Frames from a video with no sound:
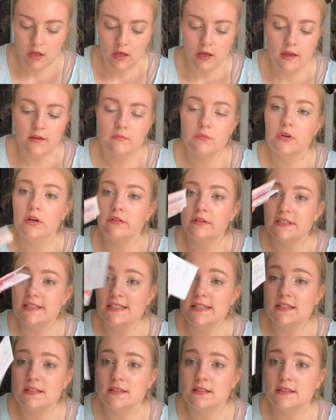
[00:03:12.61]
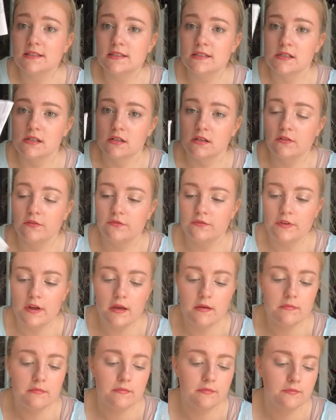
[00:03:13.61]
I have more receipts
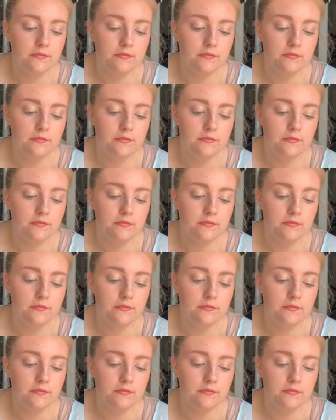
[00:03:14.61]
from